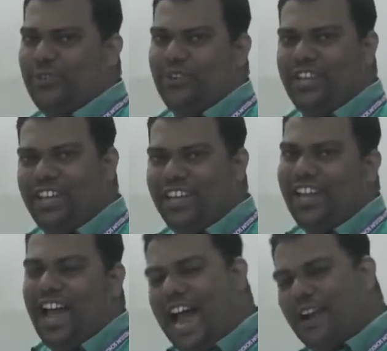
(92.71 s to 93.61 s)
Okay,
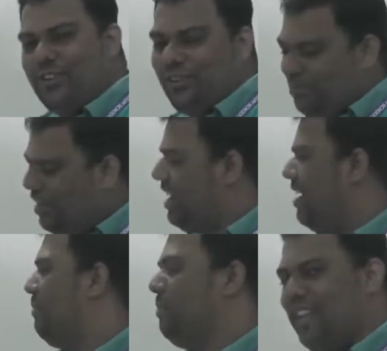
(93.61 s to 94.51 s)
hydrogen
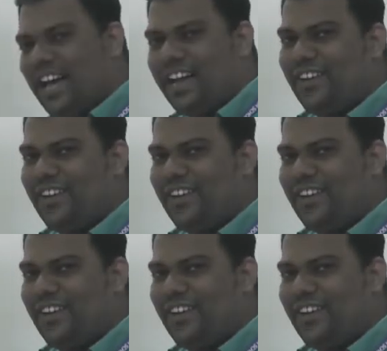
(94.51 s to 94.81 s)
Br.